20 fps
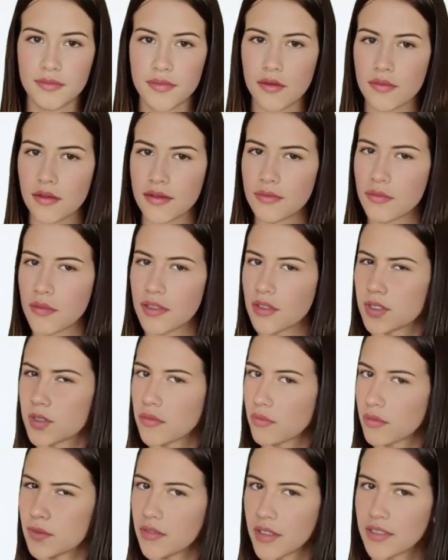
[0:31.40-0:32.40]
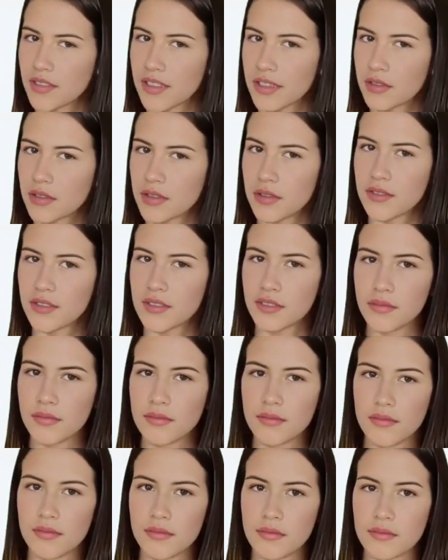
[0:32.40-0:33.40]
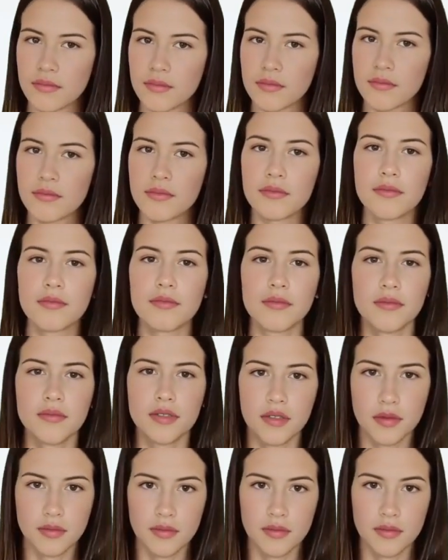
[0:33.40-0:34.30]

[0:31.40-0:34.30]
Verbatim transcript: Their ambition was audacious. To